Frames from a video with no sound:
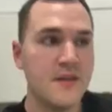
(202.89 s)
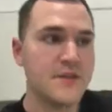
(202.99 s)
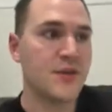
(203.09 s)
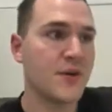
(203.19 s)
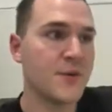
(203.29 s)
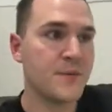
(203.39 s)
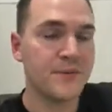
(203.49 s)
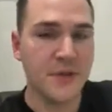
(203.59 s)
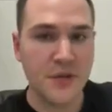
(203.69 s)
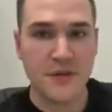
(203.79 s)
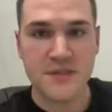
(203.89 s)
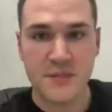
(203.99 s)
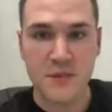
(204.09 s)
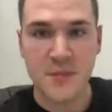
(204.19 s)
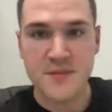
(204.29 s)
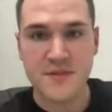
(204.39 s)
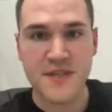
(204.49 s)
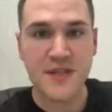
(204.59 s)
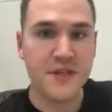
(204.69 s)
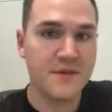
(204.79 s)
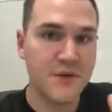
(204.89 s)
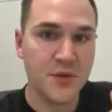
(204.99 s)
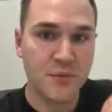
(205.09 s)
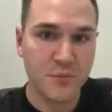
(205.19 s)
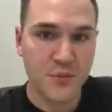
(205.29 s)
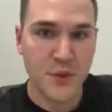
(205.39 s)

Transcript: So, sometimes they'll say if you,